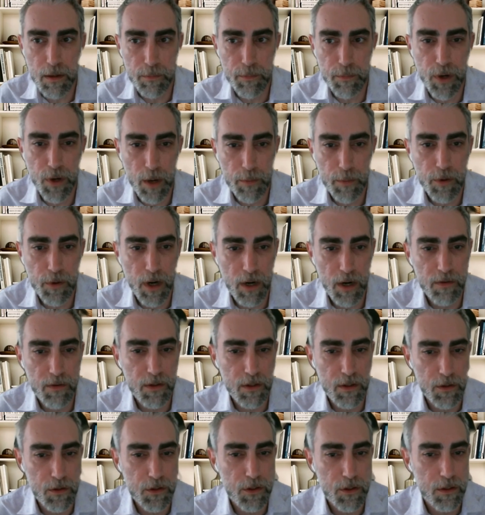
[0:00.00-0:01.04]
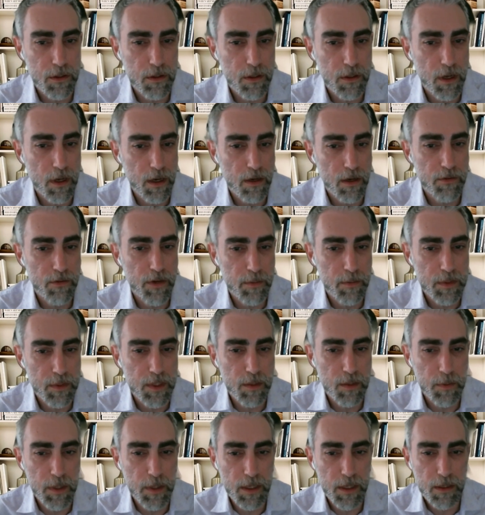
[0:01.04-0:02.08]
proper evolution of
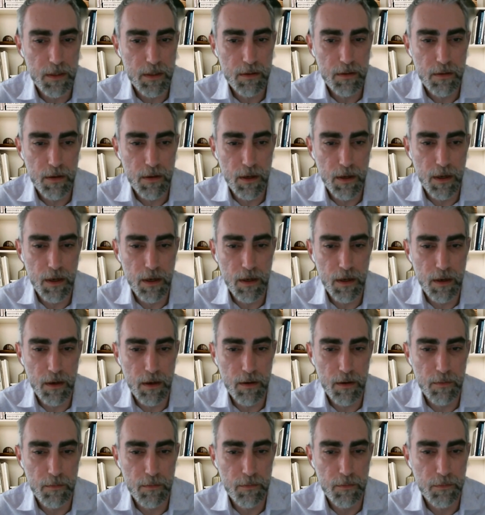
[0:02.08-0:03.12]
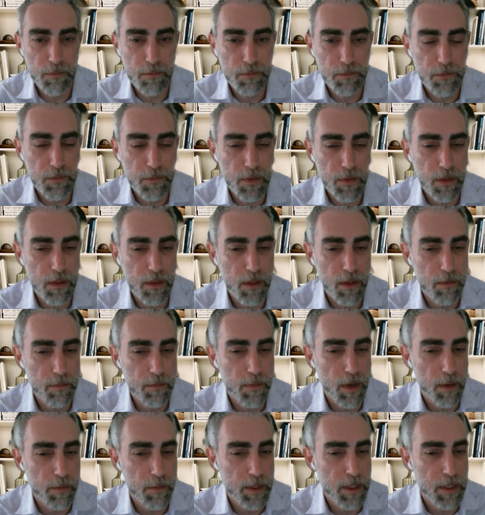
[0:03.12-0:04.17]
MCP. The
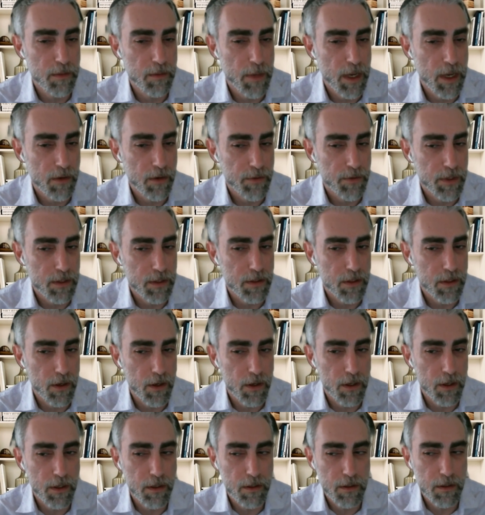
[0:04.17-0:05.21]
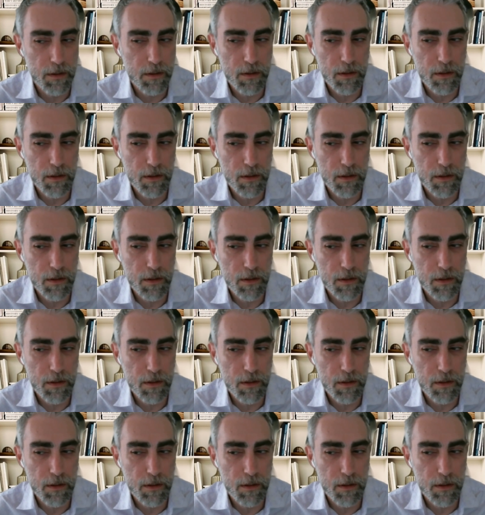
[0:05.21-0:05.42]
benefits are